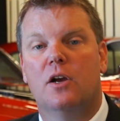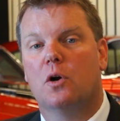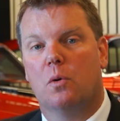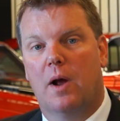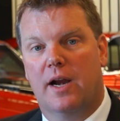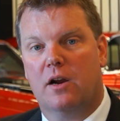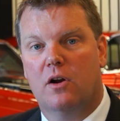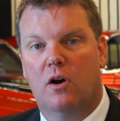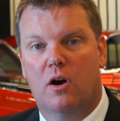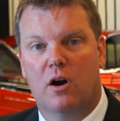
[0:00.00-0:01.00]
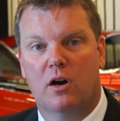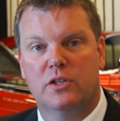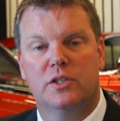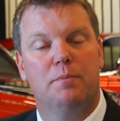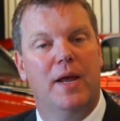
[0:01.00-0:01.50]
credit
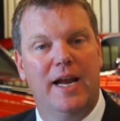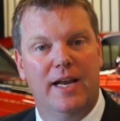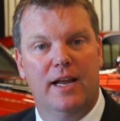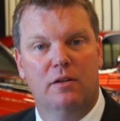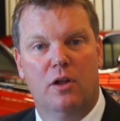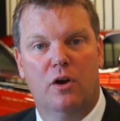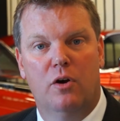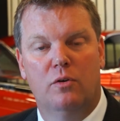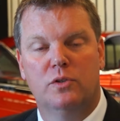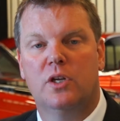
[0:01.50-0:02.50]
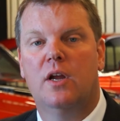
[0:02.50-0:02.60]
cards, payday loans,